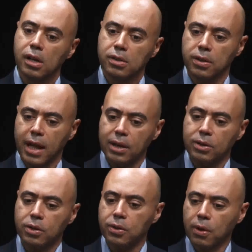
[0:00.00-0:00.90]
So
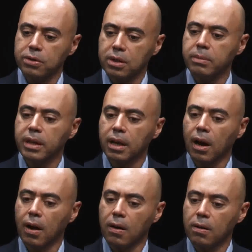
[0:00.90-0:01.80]
those to me
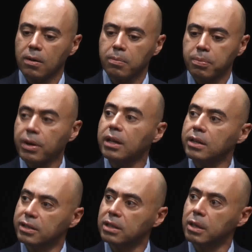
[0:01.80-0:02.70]
are pretty
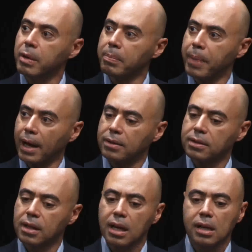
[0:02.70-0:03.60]
legitimate bets.